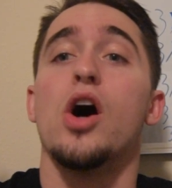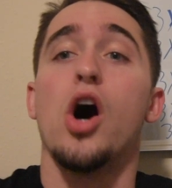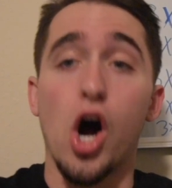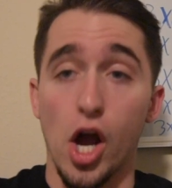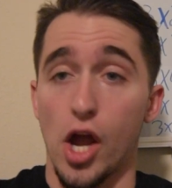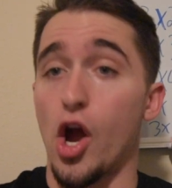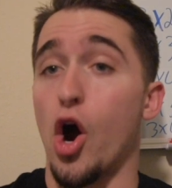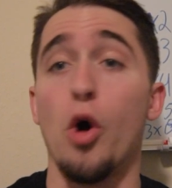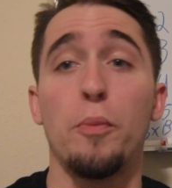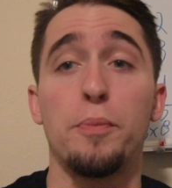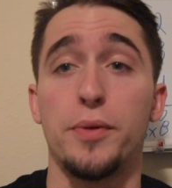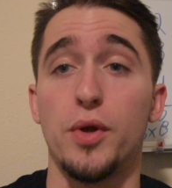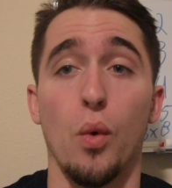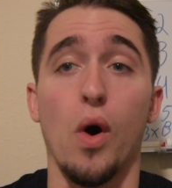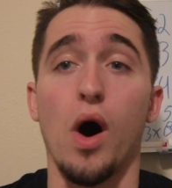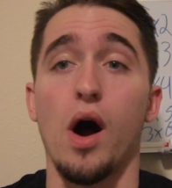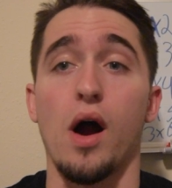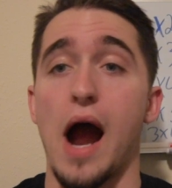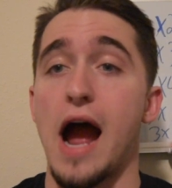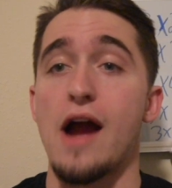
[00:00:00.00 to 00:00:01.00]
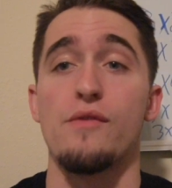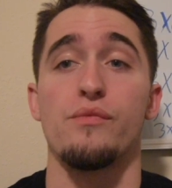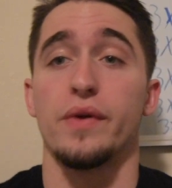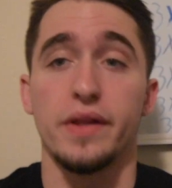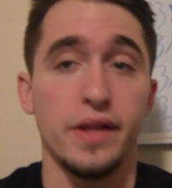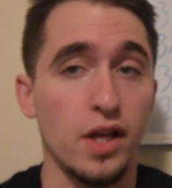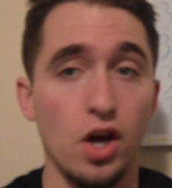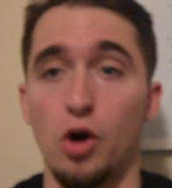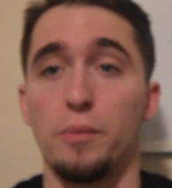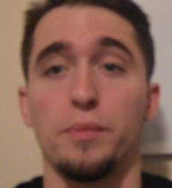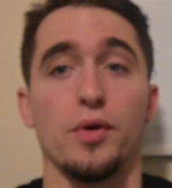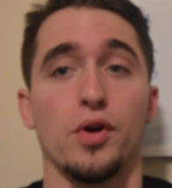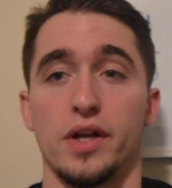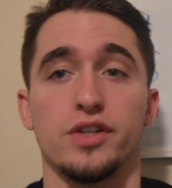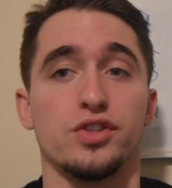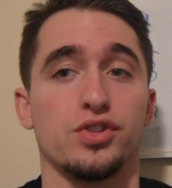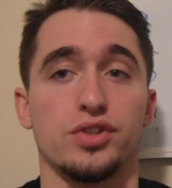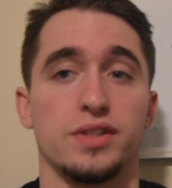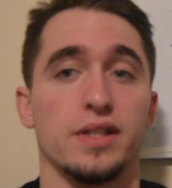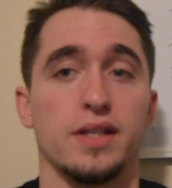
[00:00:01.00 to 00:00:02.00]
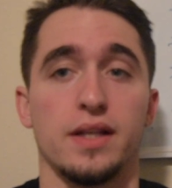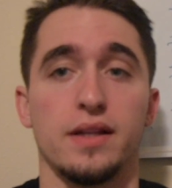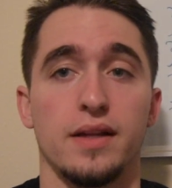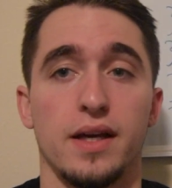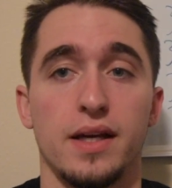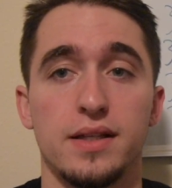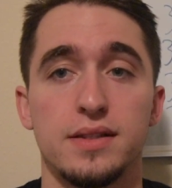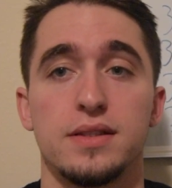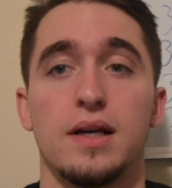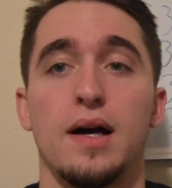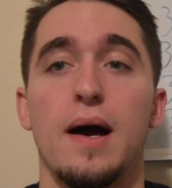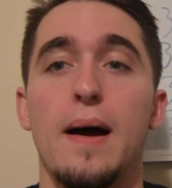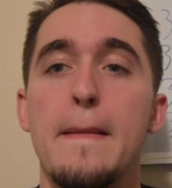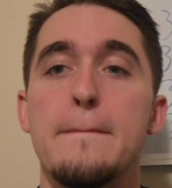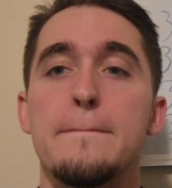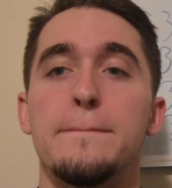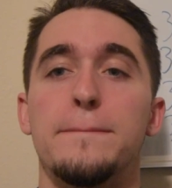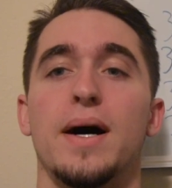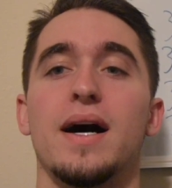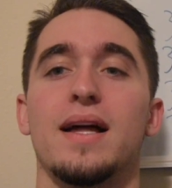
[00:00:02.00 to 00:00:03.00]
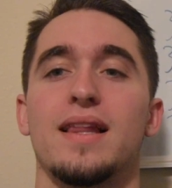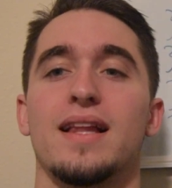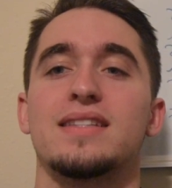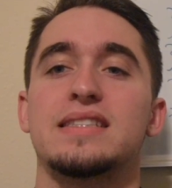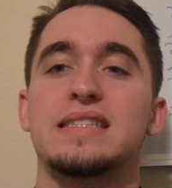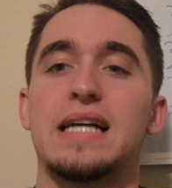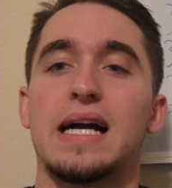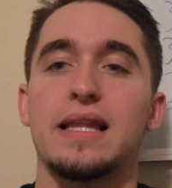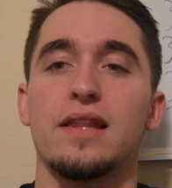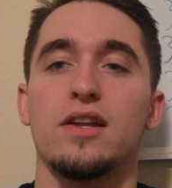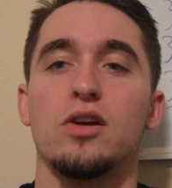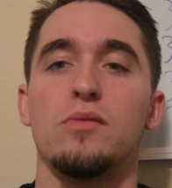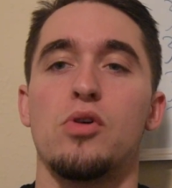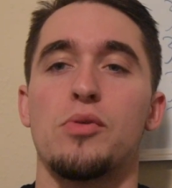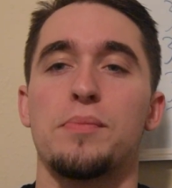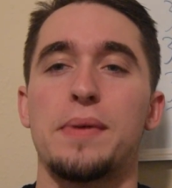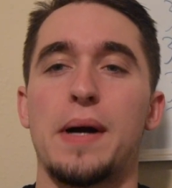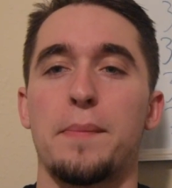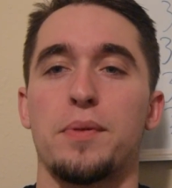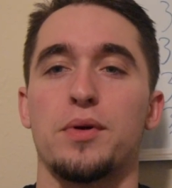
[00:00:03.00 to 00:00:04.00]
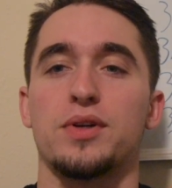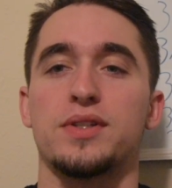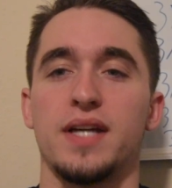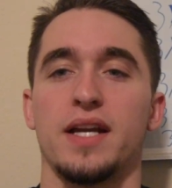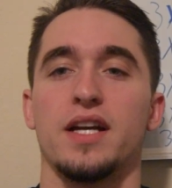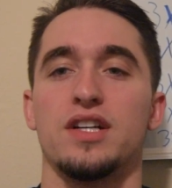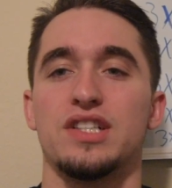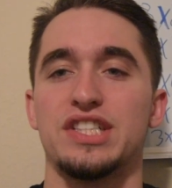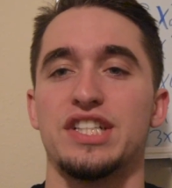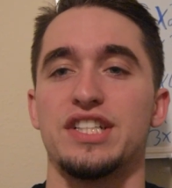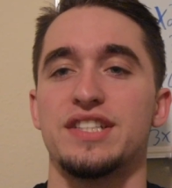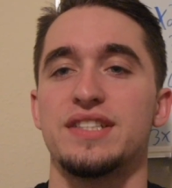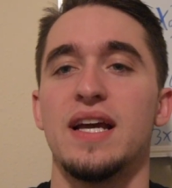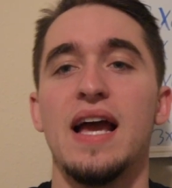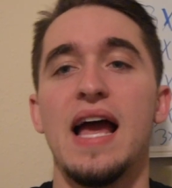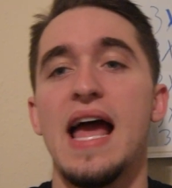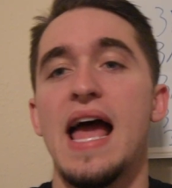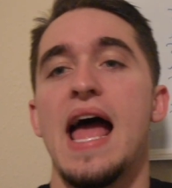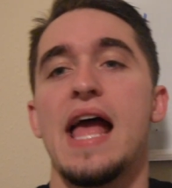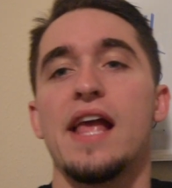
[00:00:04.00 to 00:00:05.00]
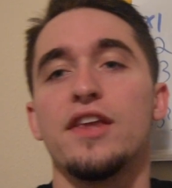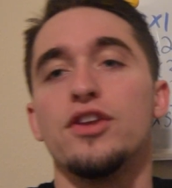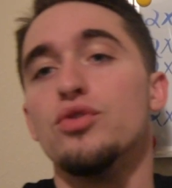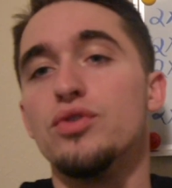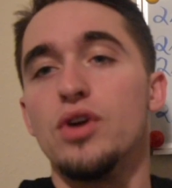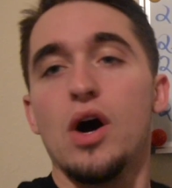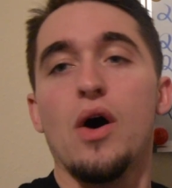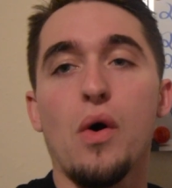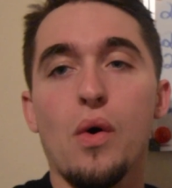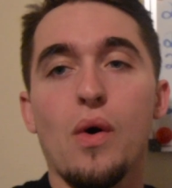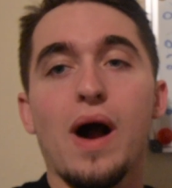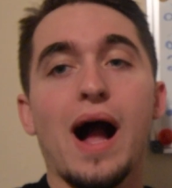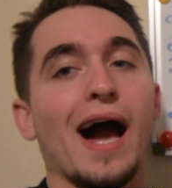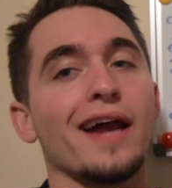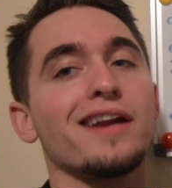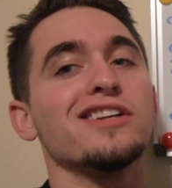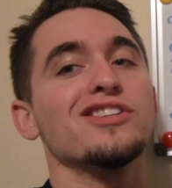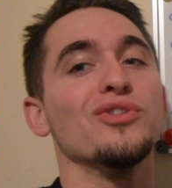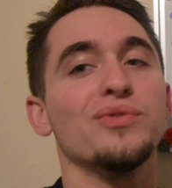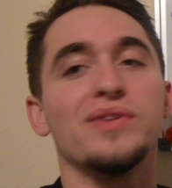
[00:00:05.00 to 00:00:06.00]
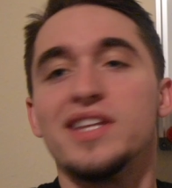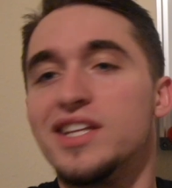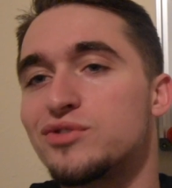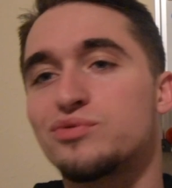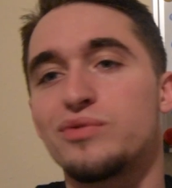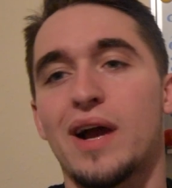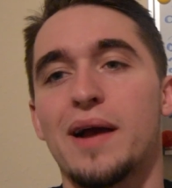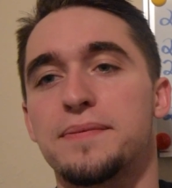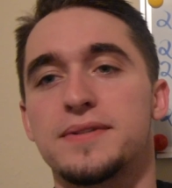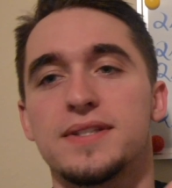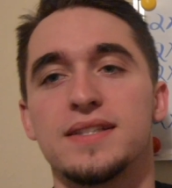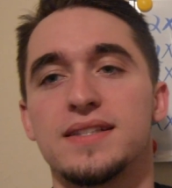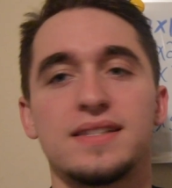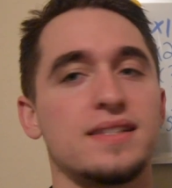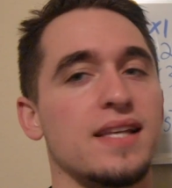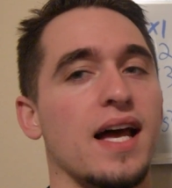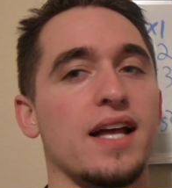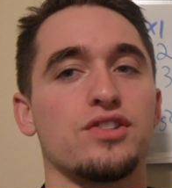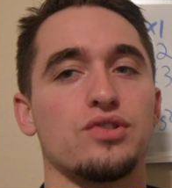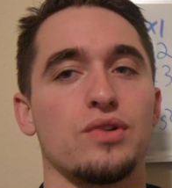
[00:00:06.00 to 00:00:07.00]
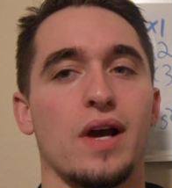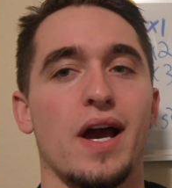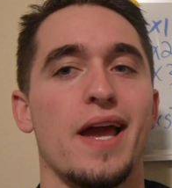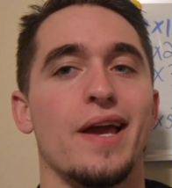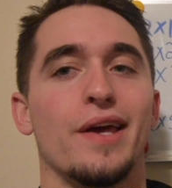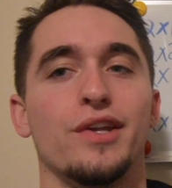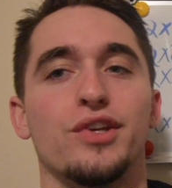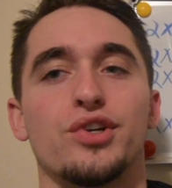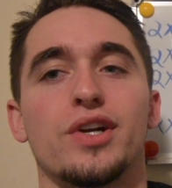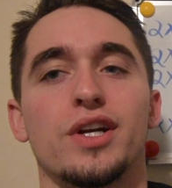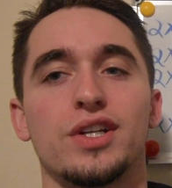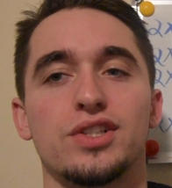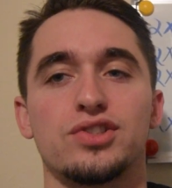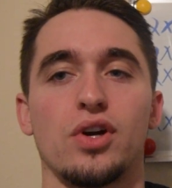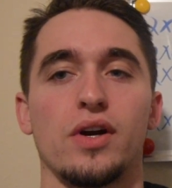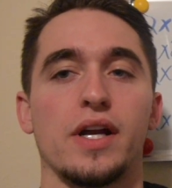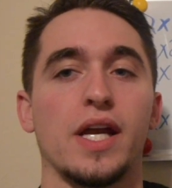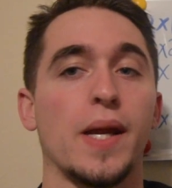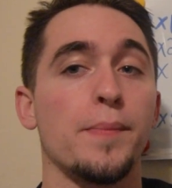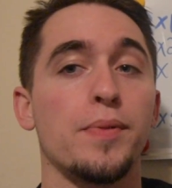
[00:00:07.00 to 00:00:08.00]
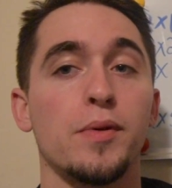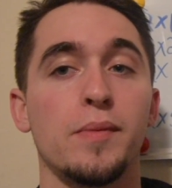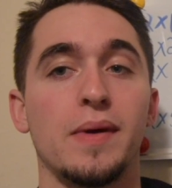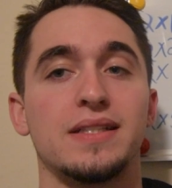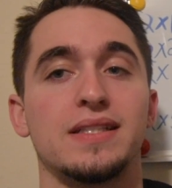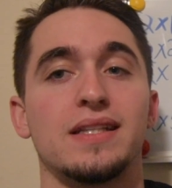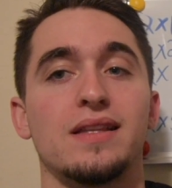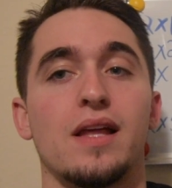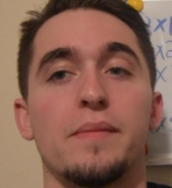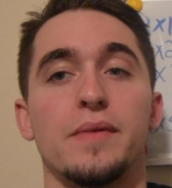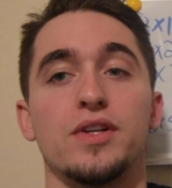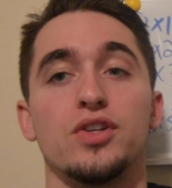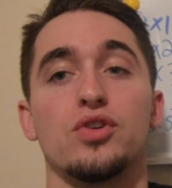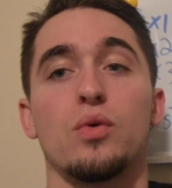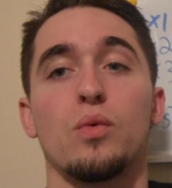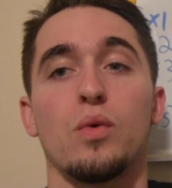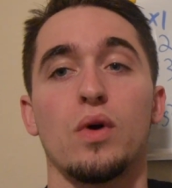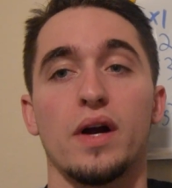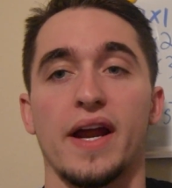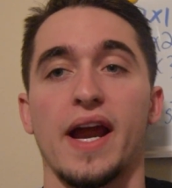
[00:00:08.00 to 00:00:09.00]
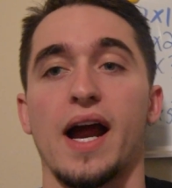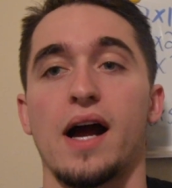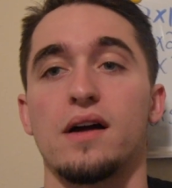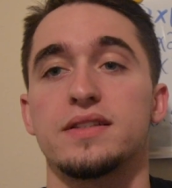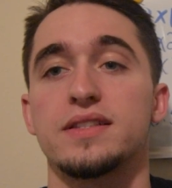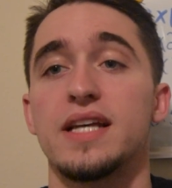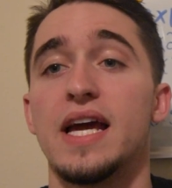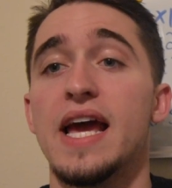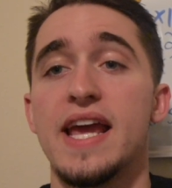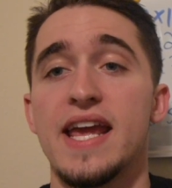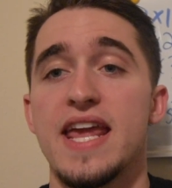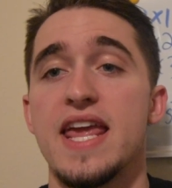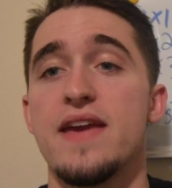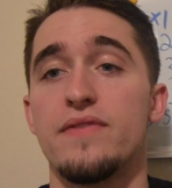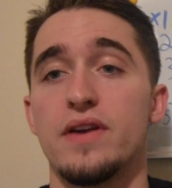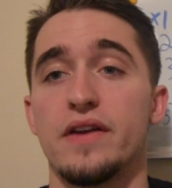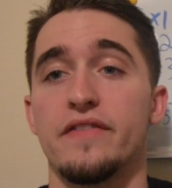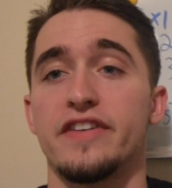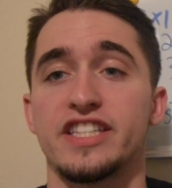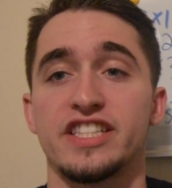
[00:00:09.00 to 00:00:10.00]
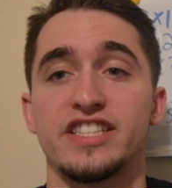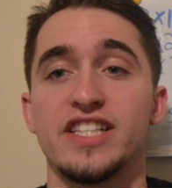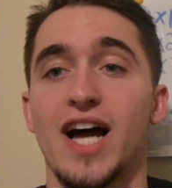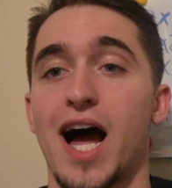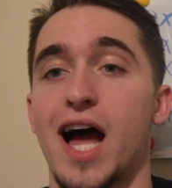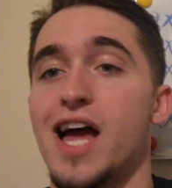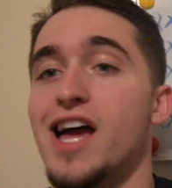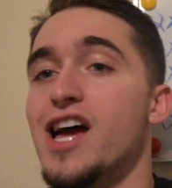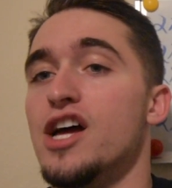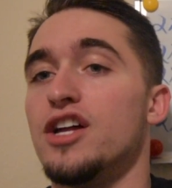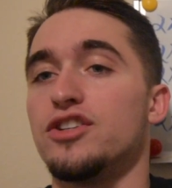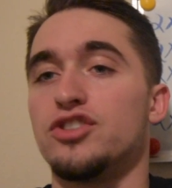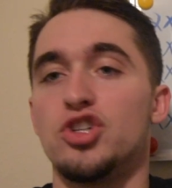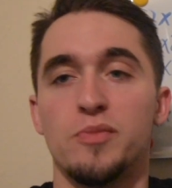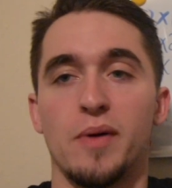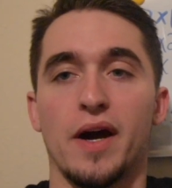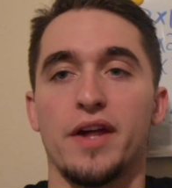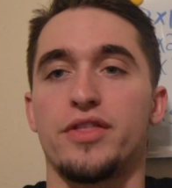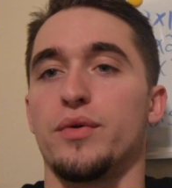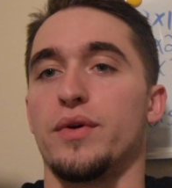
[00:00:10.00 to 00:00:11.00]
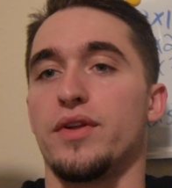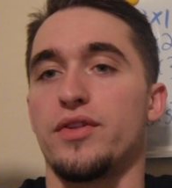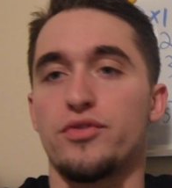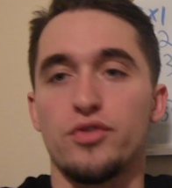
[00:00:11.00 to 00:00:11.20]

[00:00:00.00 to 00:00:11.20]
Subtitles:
I hope you are. I really hope you're interested in this. But let's talk a little more about percentages. You know how to do these reps and sets, right? And you're going to start implementing them in your workouts. Even if it's not 2x3,